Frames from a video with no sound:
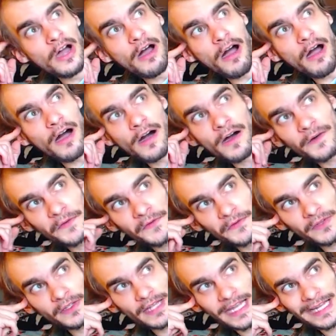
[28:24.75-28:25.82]
off
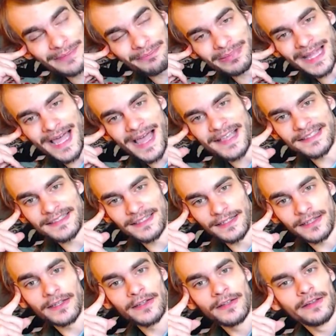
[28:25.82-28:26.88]
the like
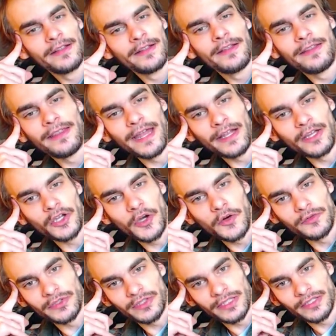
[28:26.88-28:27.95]
plastic that it
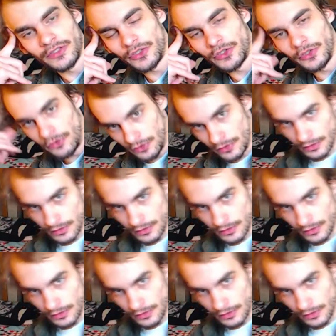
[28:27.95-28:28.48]
goes into